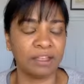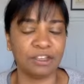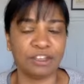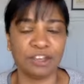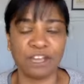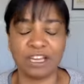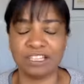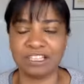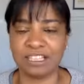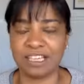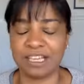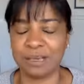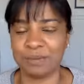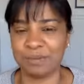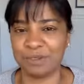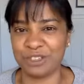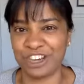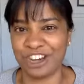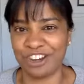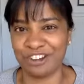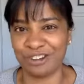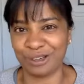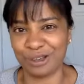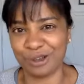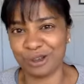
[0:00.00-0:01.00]
had to keep
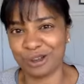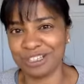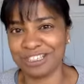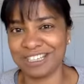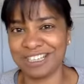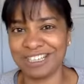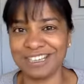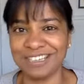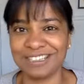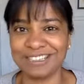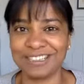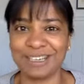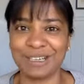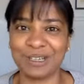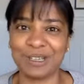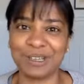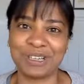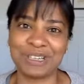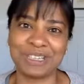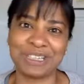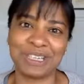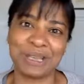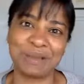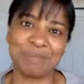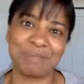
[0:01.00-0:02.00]
sharing content and you had
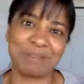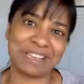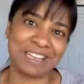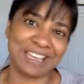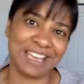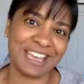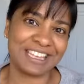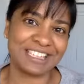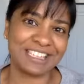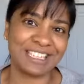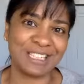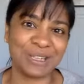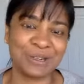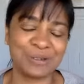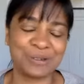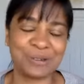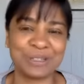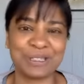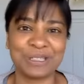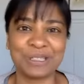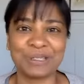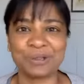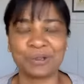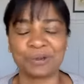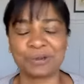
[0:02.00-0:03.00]
to keep engaging in all
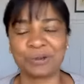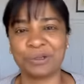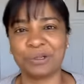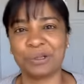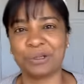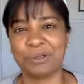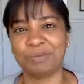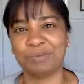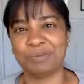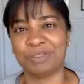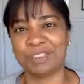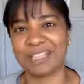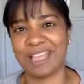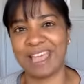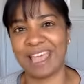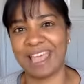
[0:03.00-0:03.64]
these groups